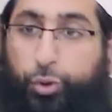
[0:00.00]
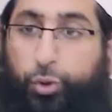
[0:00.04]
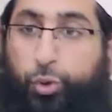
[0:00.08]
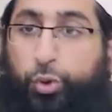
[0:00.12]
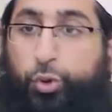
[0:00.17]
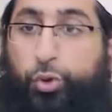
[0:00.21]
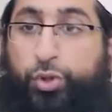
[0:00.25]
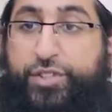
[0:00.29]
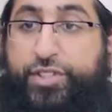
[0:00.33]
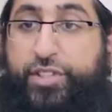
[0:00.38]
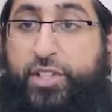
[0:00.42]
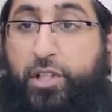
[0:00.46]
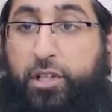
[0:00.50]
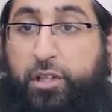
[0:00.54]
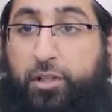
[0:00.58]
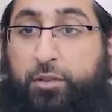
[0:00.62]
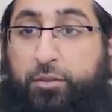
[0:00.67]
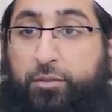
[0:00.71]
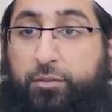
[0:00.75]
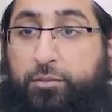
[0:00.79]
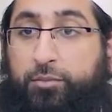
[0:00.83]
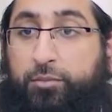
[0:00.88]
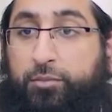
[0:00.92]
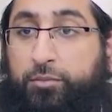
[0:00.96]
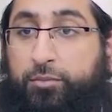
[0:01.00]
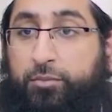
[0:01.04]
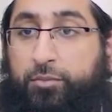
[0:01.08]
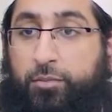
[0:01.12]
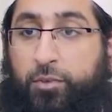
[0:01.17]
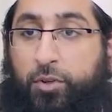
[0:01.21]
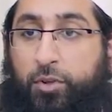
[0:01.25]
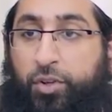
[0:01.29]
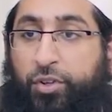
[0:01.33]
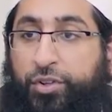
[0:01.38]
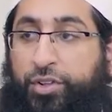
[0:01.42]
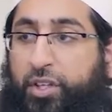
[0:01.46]
To do
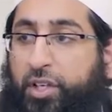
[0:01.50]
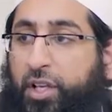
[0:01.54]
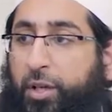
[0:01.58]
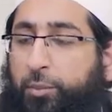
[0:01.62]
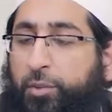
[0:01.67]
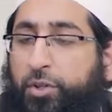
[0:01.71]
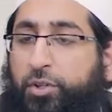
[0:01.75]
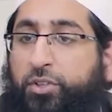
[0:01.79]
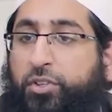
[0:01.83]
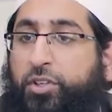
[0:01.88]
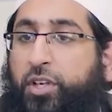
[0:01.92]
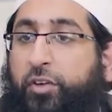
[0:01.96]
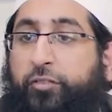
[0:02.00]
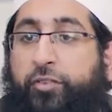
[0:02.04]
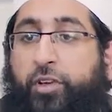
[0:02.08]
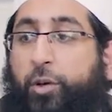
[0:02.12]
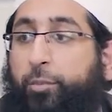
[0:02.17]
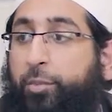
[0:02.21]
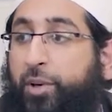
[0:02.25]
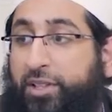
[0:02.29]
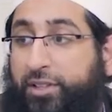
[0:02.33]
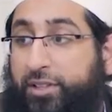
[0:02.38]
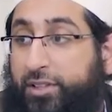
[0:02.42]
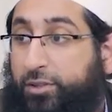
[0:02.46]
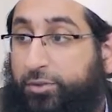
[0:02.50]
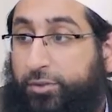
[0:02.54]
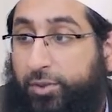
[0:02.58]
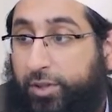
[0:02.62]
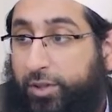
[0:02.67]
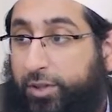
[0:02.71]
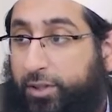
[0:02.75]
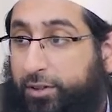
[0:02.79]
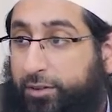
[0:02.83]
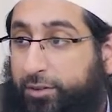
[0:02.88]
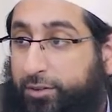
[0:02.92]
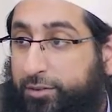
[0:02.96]
ghusl, I mean just having a bath
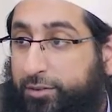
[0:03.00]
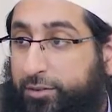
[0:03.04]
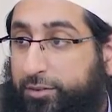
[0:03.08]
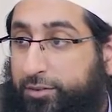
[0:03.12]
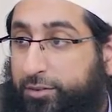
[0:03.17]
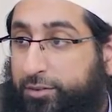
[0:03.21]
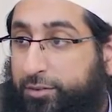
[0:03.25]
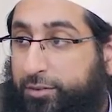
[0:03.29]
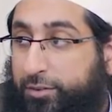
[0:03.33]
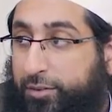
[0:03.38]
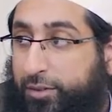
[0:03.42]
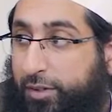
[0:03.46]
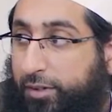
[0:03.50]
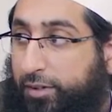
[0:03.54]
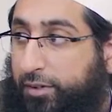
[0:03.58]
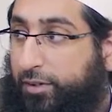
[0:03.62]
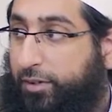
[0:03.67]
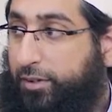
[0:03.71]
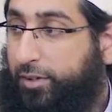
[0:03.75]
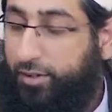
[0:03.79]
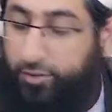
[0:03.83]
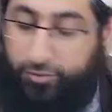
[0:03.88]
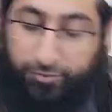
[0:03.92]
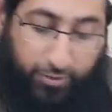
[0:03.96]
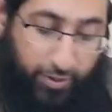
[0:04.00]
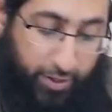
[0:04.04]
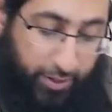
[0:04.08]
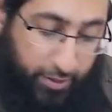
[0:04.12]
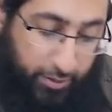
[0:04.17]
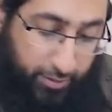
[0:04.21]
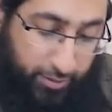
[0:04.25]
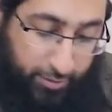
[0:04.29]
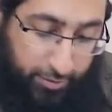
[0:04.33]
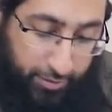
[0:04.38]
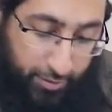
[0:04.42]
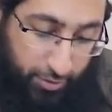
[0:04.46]
as well. Yes, it's
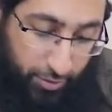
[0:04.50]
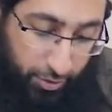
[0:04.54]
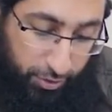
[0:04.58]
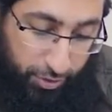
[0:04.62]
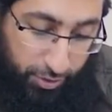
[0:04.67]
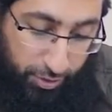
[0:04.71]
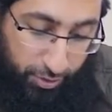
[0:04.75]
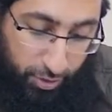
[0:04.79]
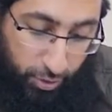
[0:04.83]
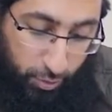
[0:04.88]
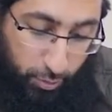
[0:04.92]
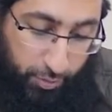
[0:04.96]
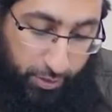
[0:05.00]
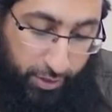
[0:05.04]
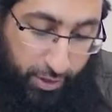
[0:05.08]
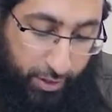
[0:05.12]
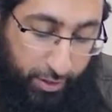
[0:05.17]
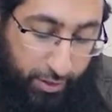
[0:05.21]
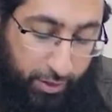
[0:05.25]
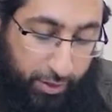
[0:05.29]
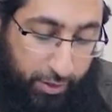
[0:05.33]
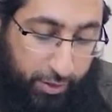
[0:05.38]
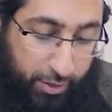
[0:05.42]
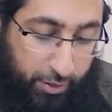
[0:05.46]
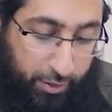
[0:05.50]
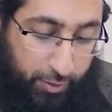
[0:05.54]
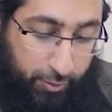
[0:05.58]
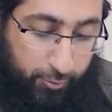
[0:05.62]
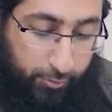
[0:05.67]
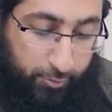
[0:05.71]
fine, there's nothing wrong with it.